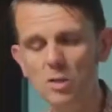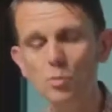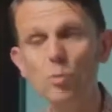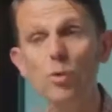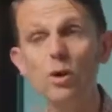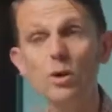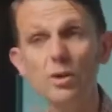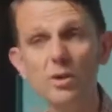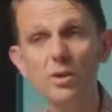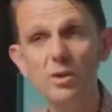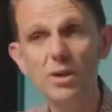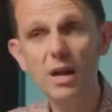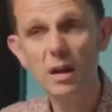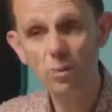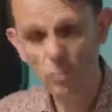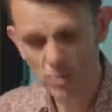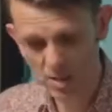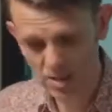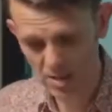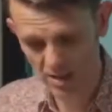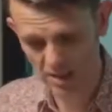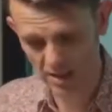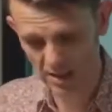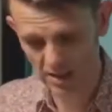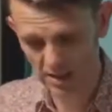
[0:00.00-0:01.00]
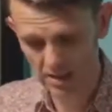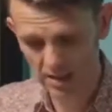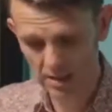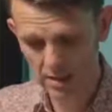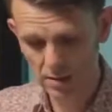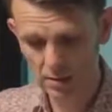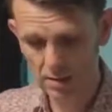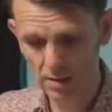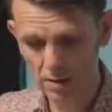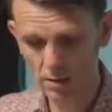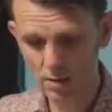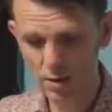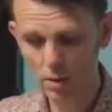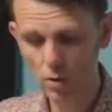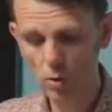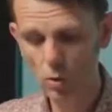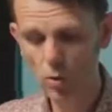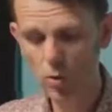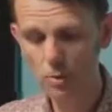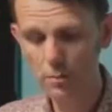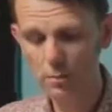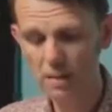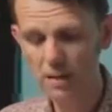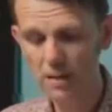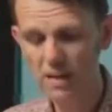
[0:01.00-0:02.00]
It's worth noting that the
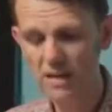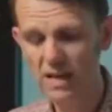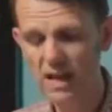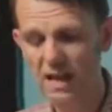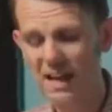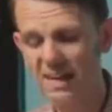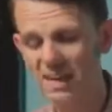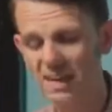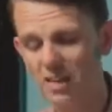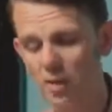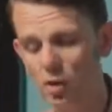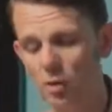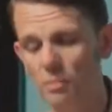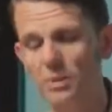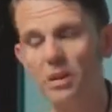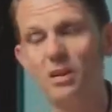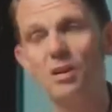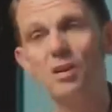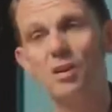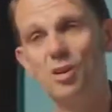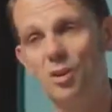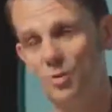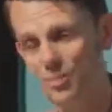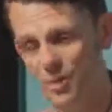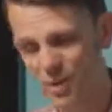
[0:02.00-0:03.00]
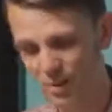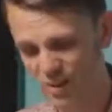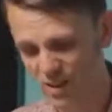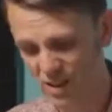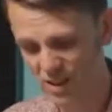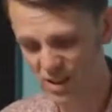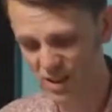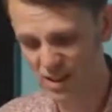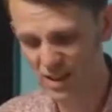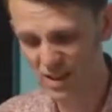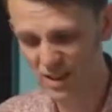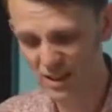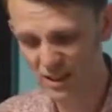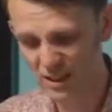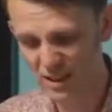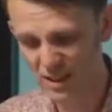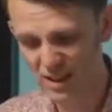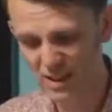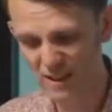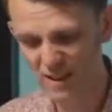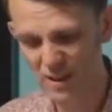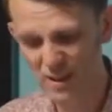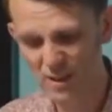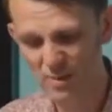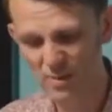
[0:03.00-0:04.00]
European Economic Community
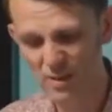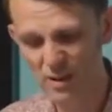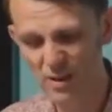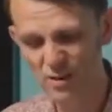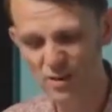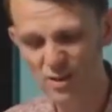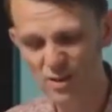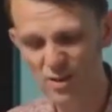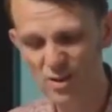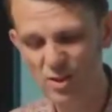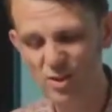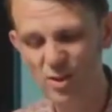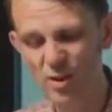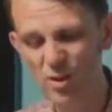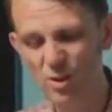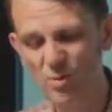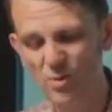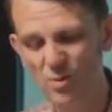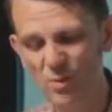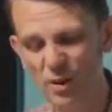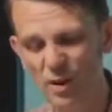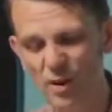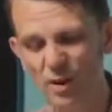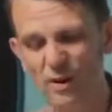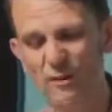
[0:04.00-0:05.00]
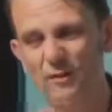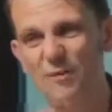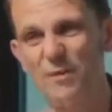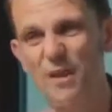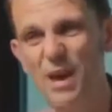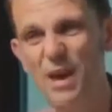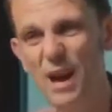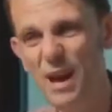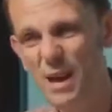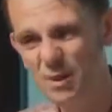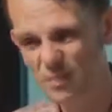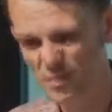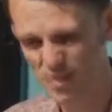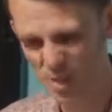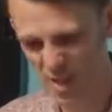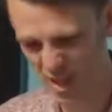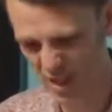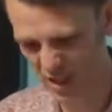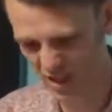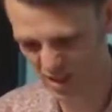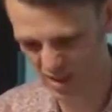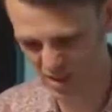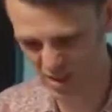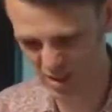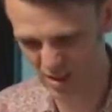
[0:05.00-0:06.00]
has experienced a number of name
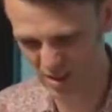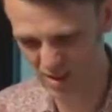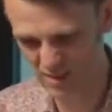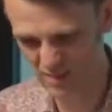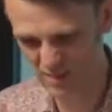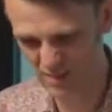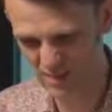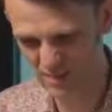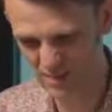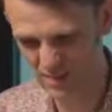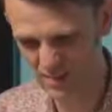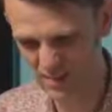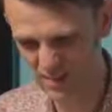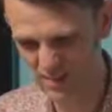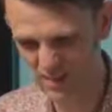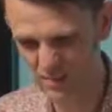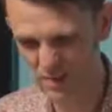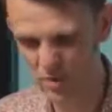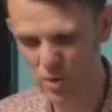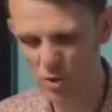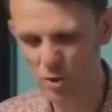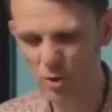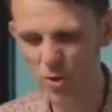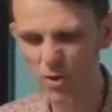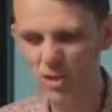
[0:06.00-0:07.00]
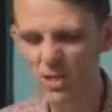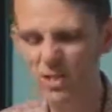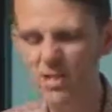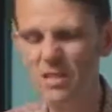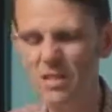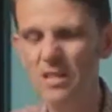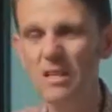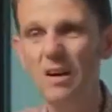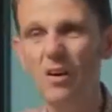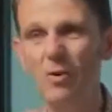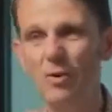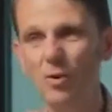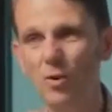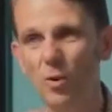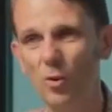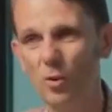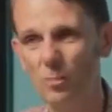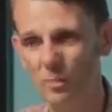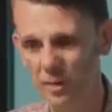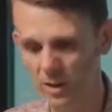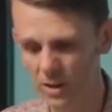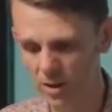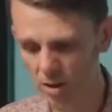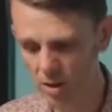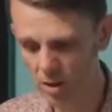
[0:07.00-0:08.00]
changes. The Treaty on
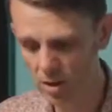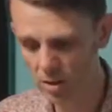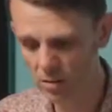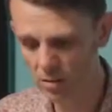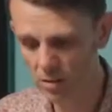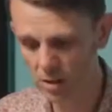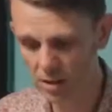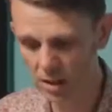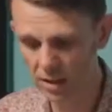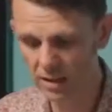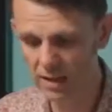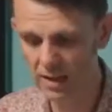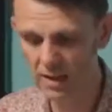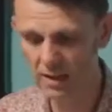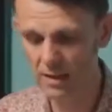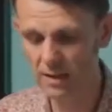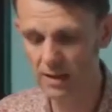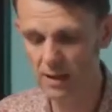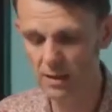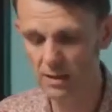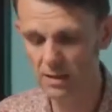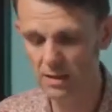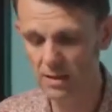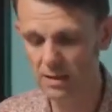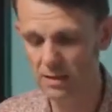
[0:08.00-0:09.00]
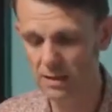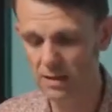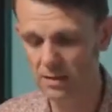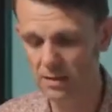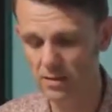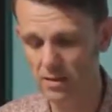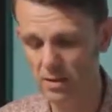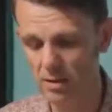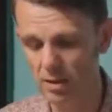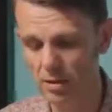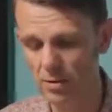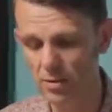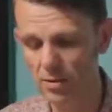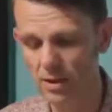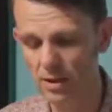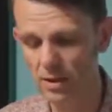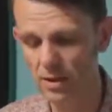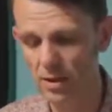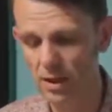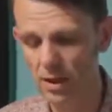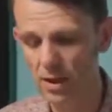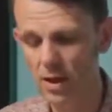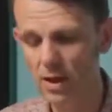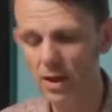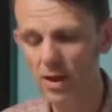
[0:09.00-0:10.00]
European Union in
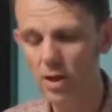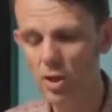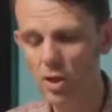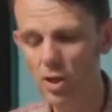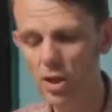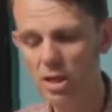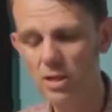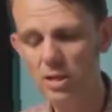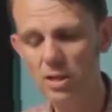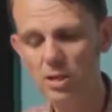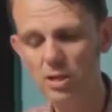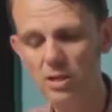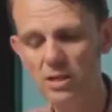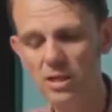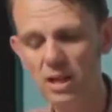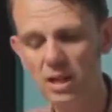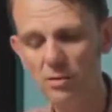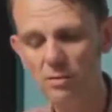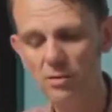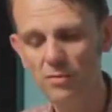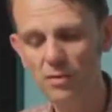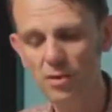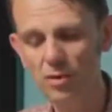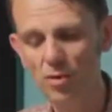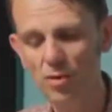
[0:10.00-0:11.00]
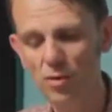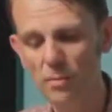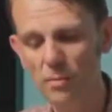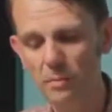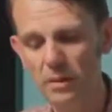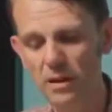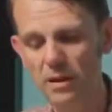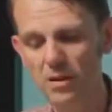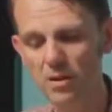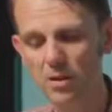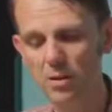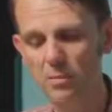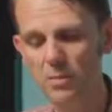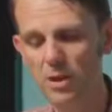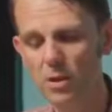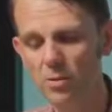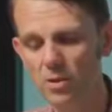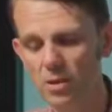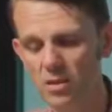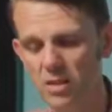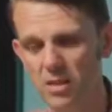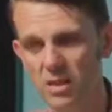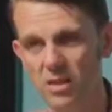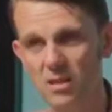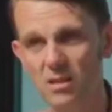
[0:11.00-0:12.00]
1993 changed the name of the European
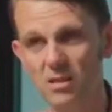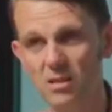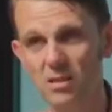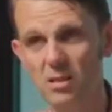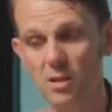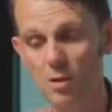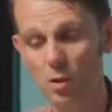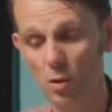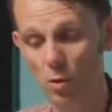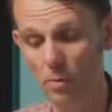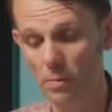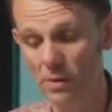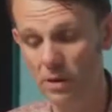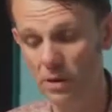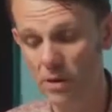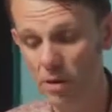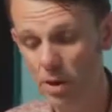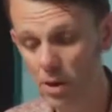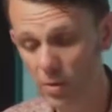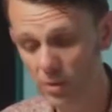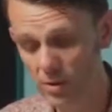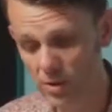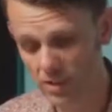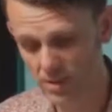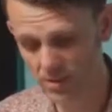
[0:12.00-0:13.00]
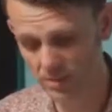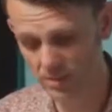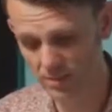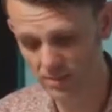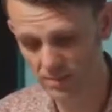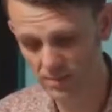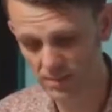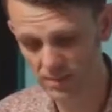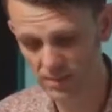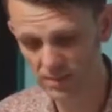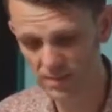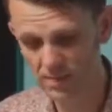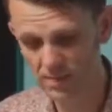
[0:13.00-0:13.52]
Community to the European Union.